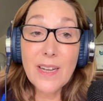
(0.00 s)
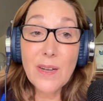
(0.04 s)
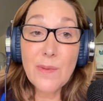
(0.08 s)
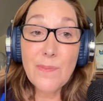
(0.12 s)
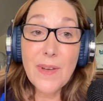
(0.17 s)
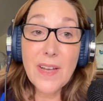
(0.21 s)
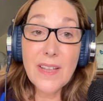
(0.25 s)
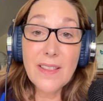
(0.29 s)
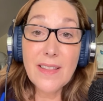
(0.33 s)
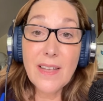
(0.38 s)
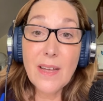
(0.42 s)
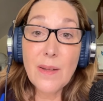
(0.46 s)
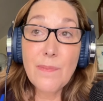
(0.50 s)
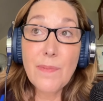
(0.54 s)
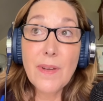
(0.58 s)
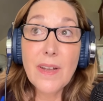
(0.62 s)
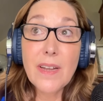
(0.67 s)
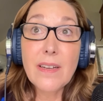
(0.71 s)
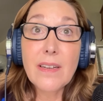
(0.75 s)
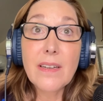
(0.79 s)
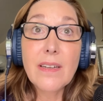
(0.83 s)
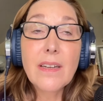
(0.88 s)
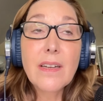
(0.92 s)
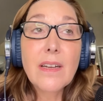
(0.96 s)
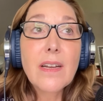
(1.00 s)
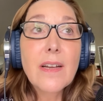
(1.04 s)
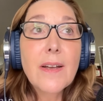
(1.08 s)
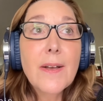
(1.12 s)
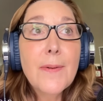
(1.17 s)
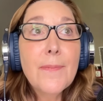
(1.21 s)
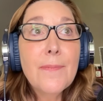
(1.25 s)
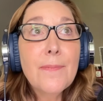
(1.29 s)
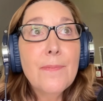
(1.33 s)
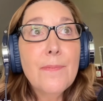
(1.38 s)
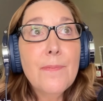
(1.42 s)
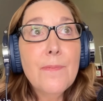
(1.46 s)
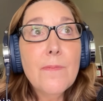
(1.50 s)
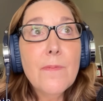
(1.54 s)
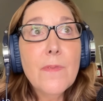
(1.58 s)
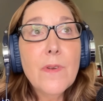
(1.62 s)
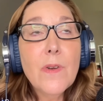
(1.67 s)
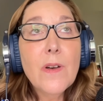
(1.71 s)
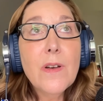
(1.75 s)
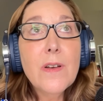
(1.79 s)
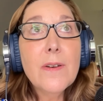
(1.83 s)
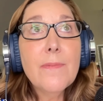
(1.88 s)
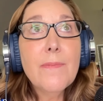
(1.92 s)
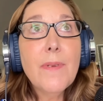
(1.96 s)
about that, Mike.
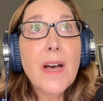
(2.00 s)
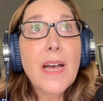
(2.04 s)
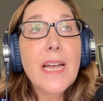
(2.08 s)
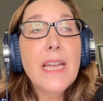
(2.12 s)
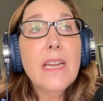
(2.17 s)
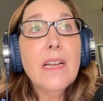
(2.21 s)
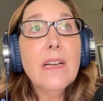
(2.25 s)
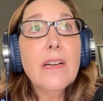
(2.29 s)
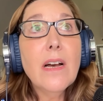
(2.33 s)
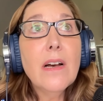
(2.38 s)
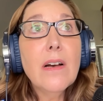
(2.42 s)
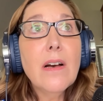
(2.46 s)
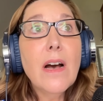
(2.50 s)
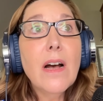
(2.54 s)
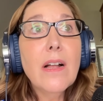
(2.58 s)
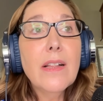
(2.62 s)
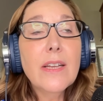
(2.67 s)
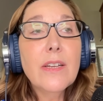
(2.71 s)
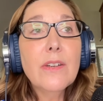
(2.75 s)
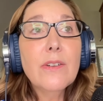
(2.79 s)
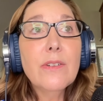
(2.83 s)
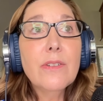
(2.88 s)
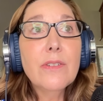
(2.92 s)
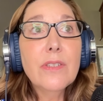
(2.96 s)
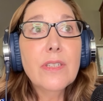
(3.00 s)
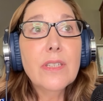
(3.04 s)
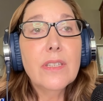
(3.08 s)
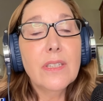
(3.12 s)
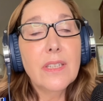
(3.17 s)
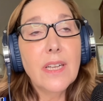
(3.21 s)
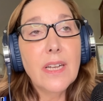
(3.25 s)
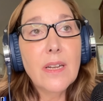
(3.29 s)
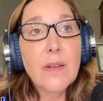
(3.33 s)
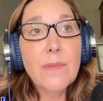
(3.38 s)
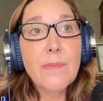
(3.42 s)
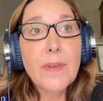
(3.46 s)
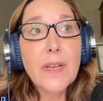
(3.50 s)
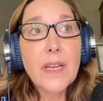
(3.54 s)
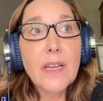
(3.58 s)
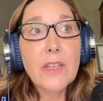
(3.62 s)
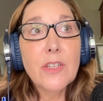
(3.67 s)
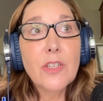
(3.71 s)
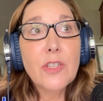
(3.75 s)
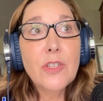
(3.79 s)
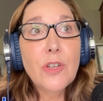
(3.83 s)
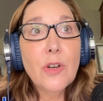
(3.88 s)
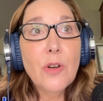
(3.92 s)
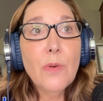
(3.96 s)
I had a colleague who used to say to
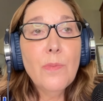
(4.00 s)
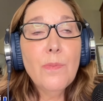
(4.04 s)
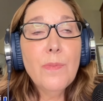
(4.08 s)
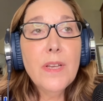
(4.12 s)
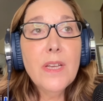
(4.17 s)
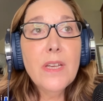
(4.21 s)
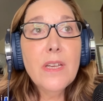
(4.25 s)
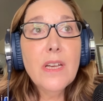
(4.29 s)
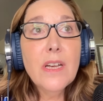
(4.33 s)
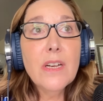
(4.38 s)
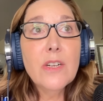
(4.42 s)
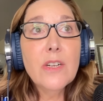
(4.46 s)
me, show me a